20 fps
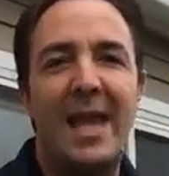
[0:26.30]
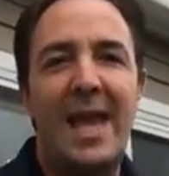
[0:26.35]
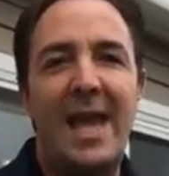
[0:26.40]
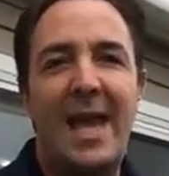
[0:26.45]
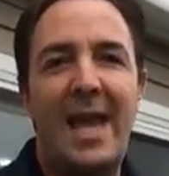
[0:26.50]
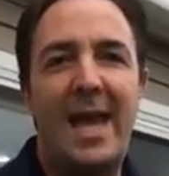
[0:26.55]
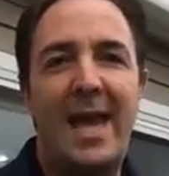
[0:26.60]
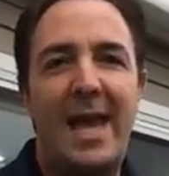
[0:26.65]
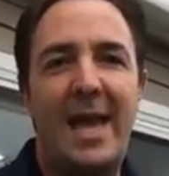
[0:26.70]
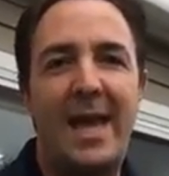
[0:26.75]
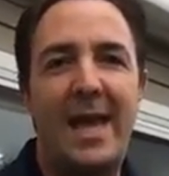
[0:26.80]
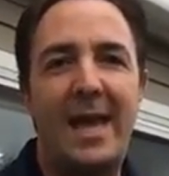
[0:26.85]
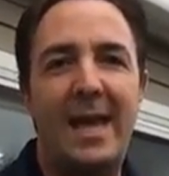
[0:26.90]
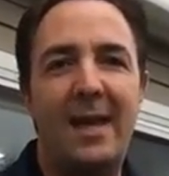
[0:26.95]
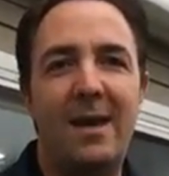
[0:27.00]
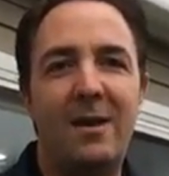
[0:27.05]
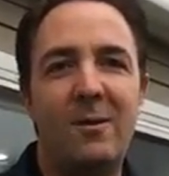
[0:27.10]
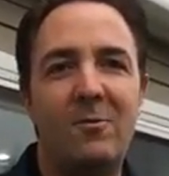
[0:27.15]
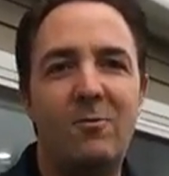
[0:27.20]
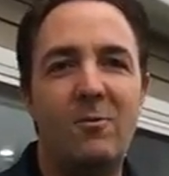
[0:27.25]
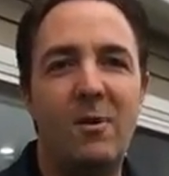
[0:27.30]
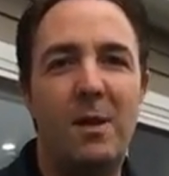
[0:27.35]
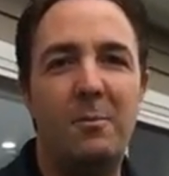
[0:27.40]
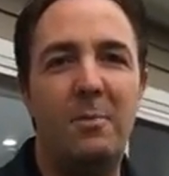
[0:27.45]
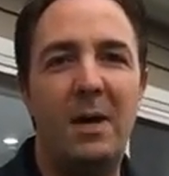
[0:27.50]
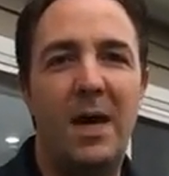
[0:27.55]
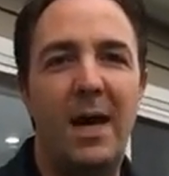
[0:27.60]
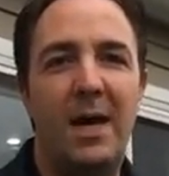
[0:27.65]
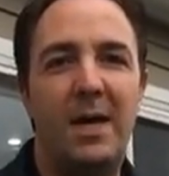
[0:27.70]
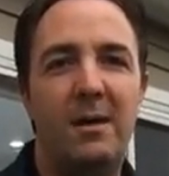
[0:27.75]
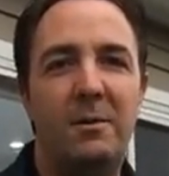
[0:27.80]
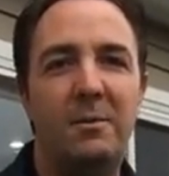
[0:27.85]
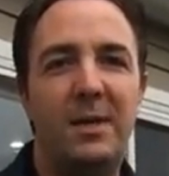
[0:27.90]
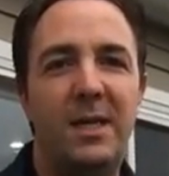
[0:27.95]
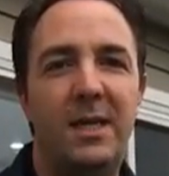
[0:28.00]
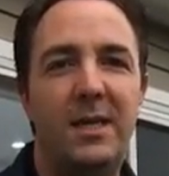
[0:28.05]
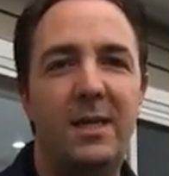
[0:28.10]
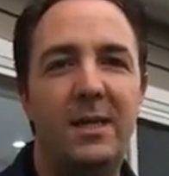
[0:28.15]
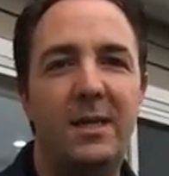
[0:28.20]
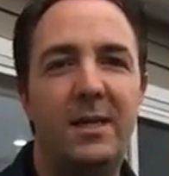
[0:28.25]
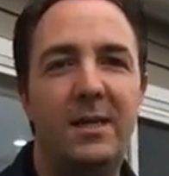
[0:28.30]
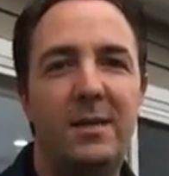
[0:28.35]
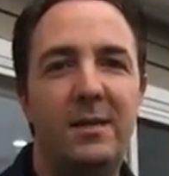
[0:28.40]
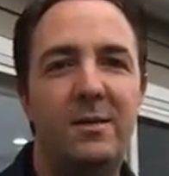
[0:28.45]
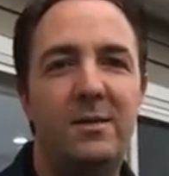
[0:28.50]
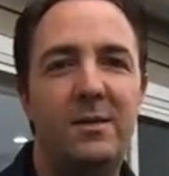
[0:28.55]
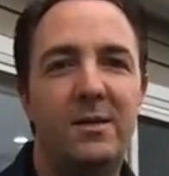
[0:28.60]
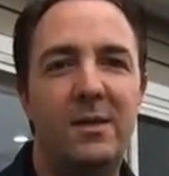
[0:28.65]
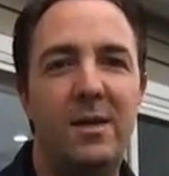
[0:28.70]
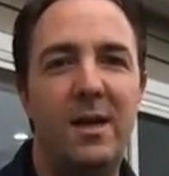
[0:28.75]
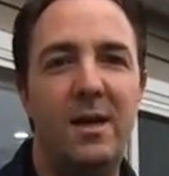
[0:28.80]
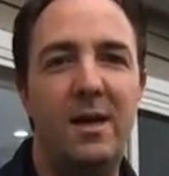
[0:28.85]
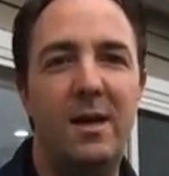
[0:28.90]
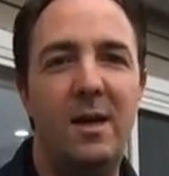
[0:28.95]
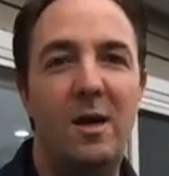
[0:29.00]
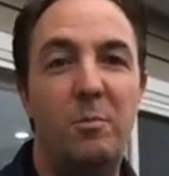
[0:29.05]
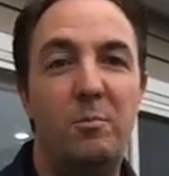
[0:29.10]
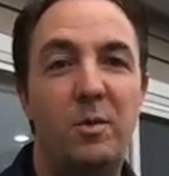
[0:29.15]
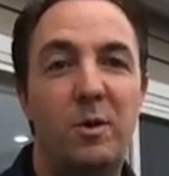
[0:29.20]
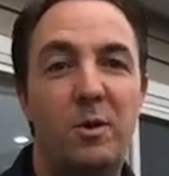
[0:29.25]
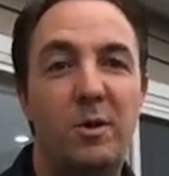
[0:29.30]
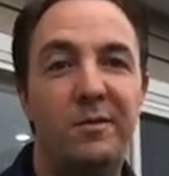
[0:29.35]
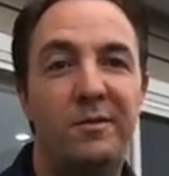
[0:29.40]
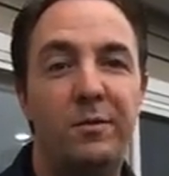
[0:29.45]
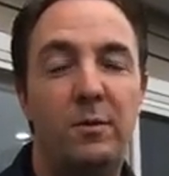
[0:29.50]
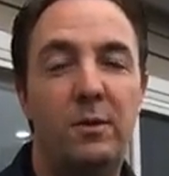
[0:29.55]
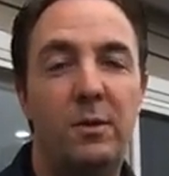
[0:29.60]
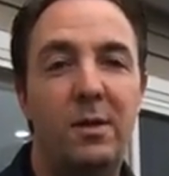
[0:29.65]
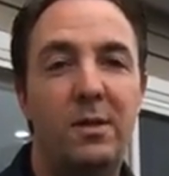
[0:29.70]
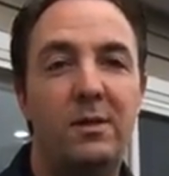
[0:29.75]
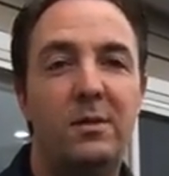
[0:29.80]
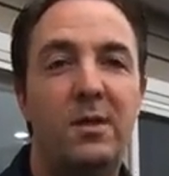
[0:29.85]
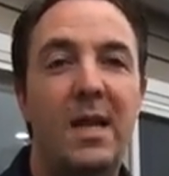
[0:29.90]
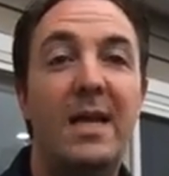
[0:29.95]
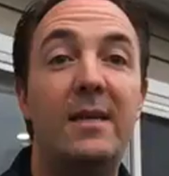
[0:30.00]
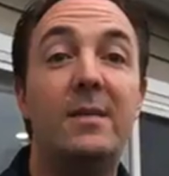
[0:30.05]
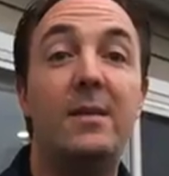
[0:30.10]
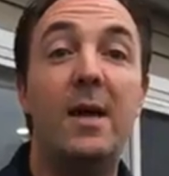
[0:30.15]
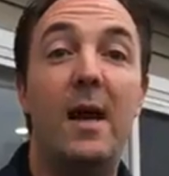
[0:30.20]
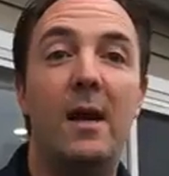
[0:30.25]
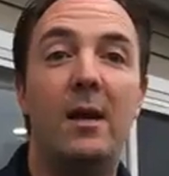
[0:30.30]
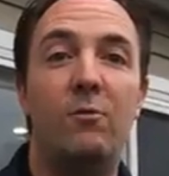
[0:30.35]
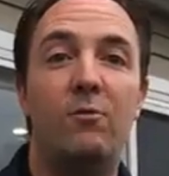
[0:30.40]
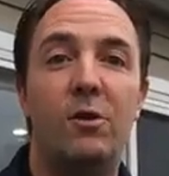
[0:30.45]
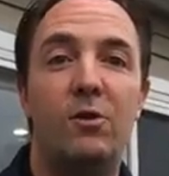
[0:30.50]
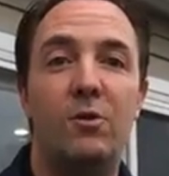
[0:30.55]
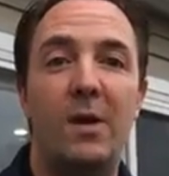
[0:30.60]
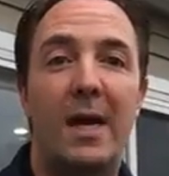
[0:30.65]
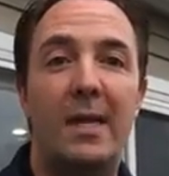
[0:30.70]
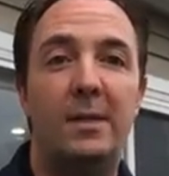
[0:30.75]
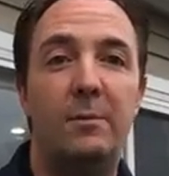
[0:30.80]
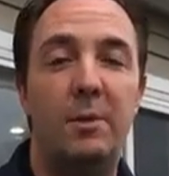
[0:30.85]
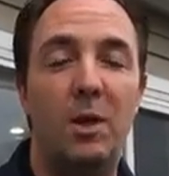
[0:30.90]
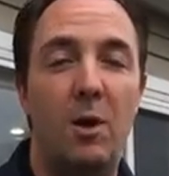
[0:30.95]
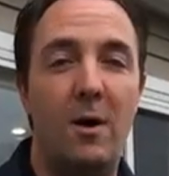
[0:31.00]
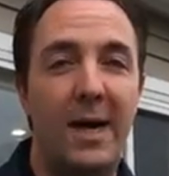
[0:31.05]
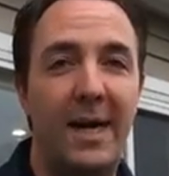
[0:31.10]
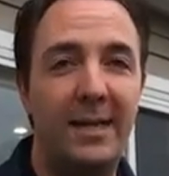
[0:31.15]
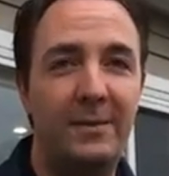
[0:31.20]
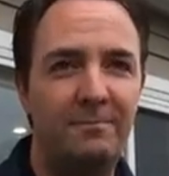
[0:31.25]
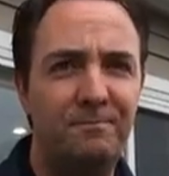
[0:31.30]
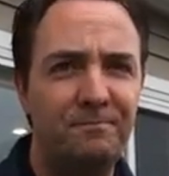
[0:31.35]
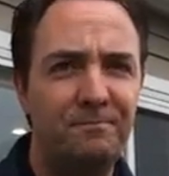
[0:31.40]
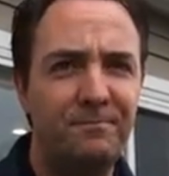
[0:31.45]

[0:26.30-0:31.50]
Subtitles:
And right behind me is a beautiful cassette-style retractable awning.